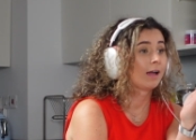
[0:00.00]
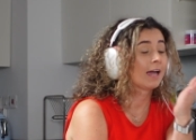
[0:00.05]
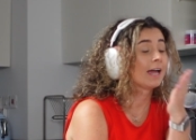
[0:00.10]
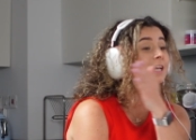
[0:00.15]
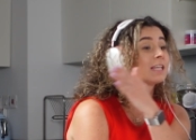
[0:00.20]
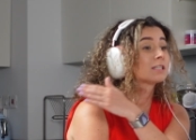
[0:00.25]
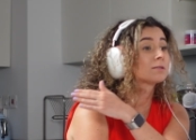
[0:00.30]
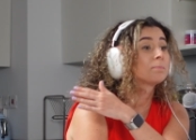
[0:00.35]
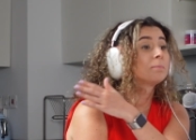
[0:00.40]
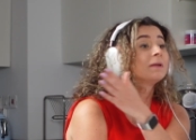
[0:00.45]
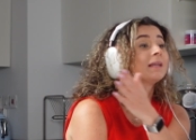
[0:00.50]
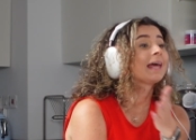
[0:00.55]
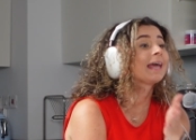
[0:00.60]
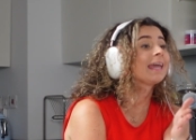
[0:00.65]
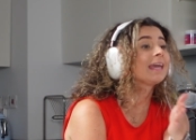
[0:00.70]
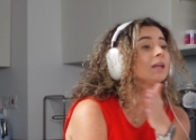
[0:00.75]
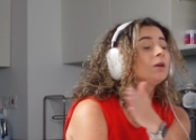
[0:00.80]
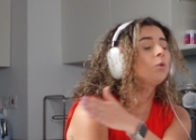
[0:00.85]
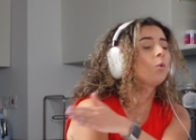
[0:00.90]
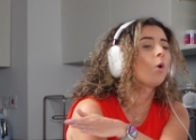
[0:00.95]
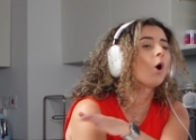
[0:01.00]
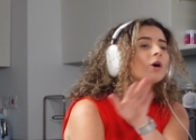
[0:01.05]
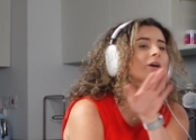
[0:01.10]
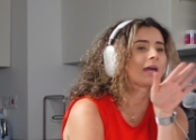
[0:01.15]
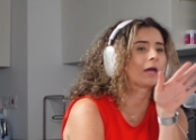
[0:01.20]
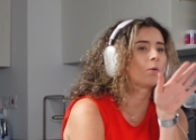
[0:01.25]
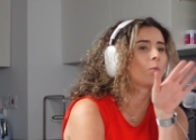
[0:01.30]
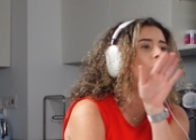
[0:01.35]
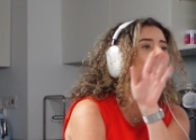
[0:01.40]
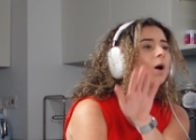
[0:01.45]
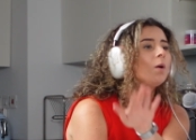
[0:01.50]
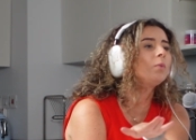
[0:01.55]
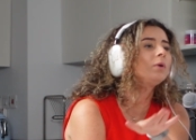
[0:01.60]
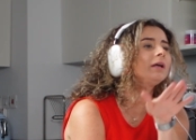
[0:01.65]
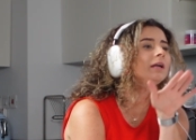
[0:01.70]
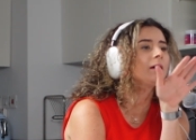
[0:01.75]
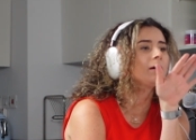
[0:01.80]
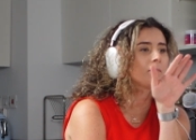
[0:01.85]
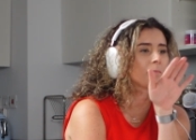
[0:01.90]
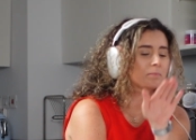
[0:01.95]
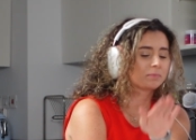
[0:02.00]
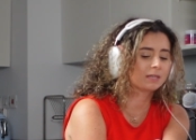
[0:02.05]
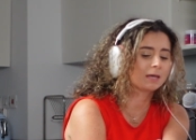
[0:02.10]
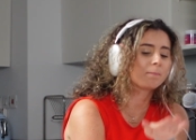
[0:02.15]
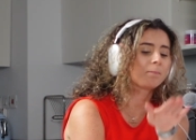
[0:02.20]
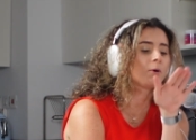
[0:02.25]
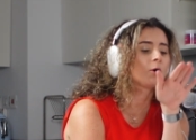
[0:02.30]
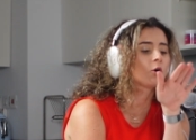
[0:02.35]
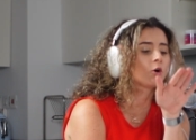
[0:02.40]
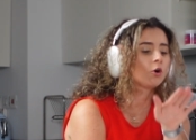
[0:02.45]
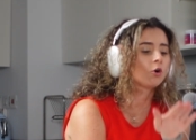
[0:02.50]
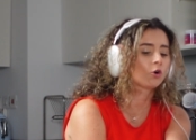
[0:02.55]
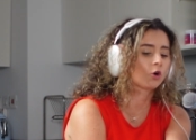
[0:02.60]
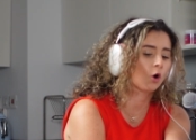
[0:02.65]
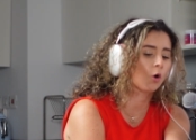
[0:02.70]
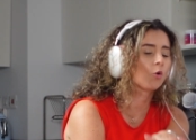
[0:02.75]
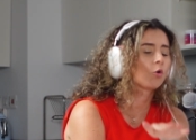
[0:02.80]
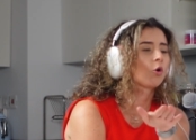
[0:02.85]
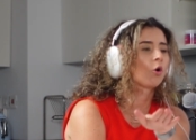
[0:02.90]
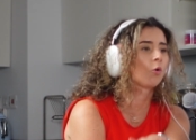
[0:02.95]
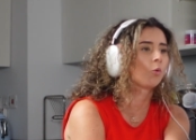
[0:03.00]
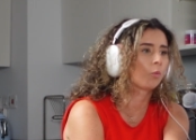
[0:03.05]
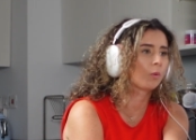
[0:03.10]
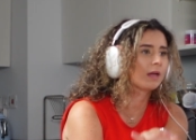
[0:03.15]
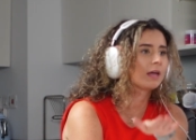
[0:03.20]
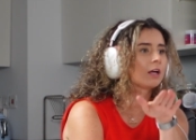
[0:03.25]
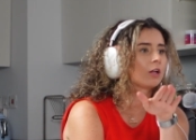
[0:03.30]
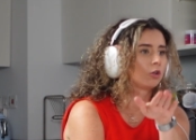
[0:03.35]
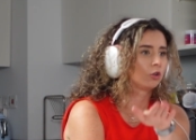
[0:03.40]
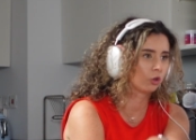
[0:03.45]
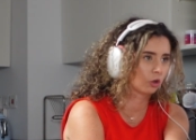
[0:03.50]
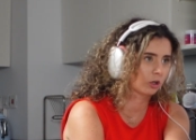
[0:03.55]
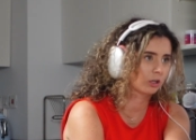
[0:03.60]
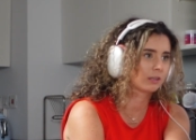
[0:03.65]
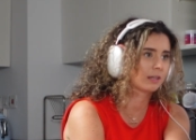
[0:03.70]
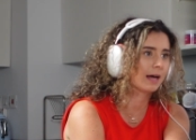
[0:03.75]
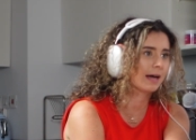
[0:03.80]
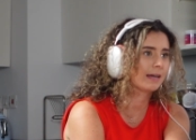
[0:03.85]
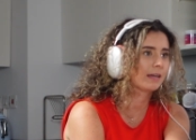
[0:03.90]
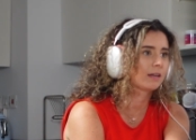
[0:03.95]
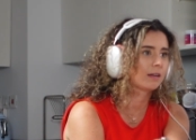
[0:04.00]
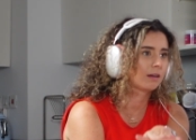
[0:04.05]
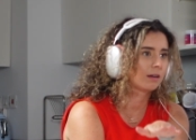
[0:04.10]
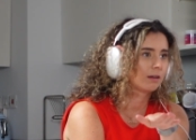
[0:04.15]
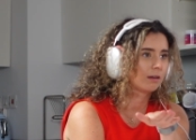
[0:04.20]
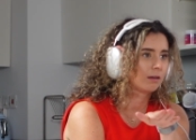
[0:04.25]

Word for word: Explain. Okay, what would a typical Coco week look like?